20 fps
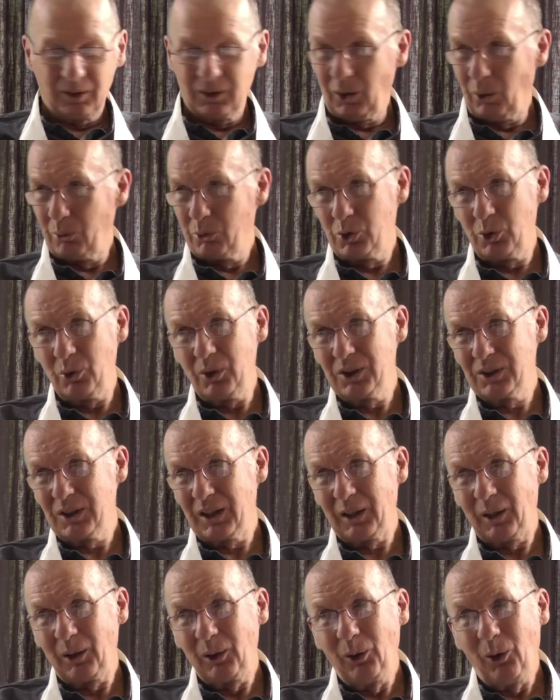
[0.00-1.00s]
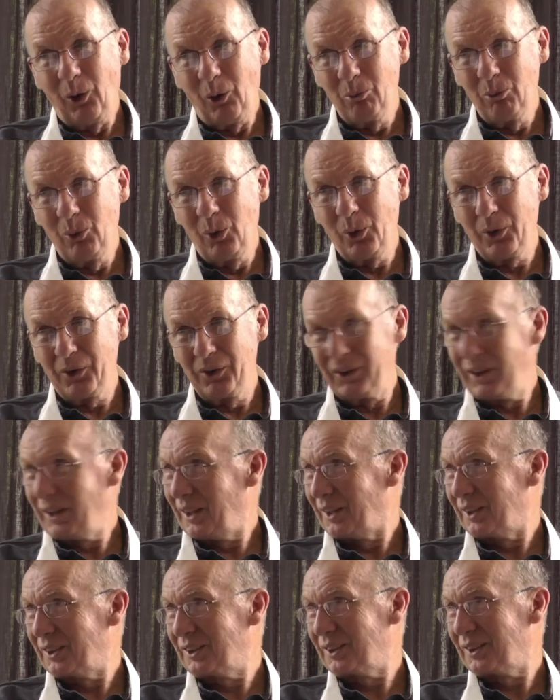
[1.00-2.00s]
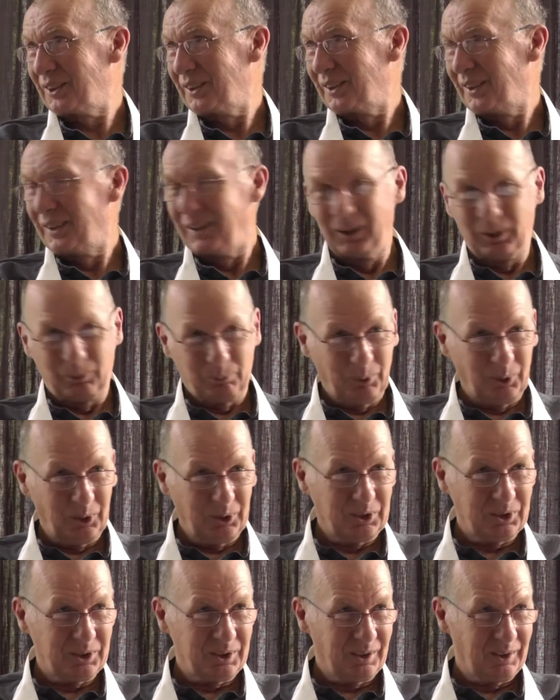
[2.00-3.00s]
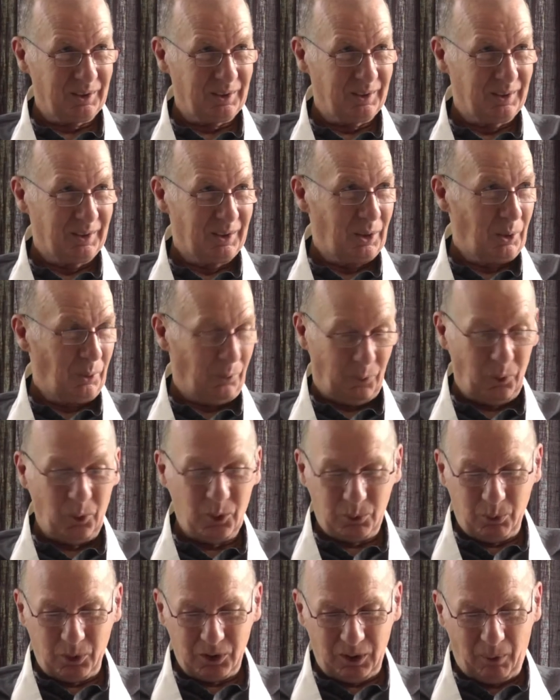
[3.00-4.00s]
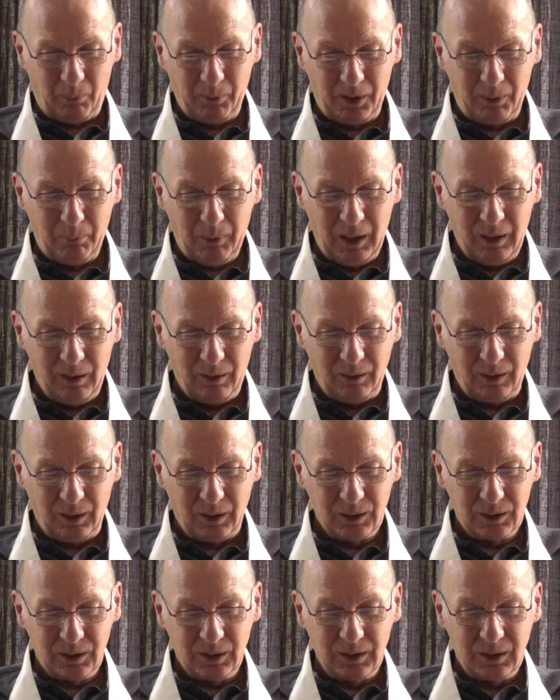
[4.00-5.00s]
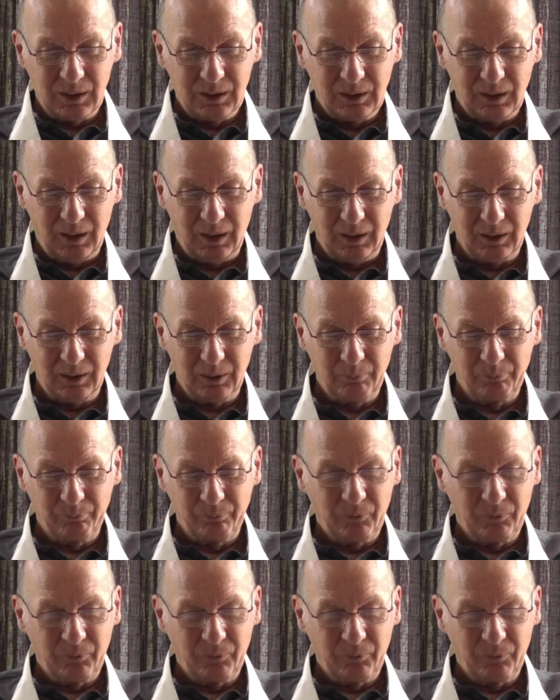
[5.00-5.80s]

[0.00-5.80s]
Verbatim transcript: now I'm sure he said a lot more than that, but uh, those were some of the main things that he said.